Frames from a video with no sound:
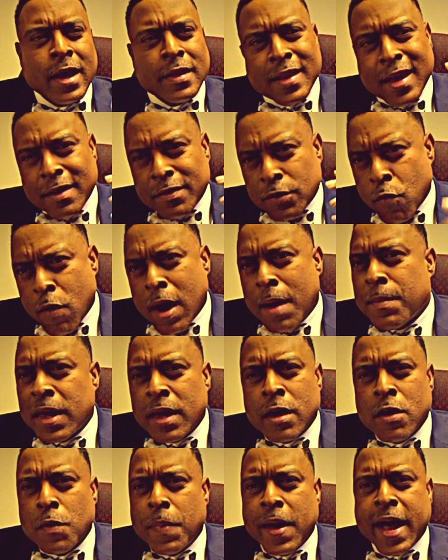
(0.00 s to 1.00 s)
That's
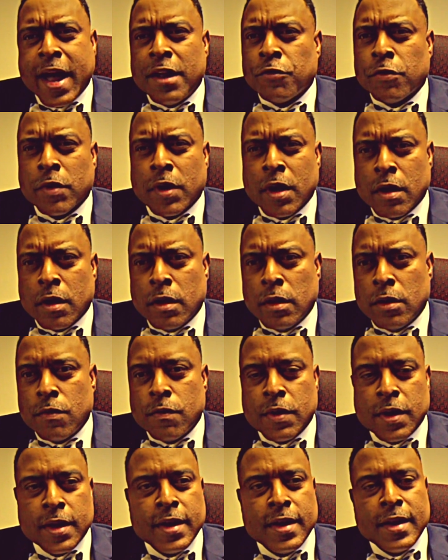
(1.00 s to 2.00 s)
Kwame Kilpatrick
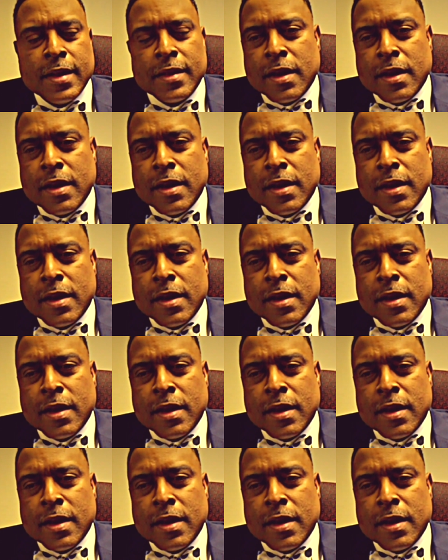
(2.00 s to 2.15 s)
included.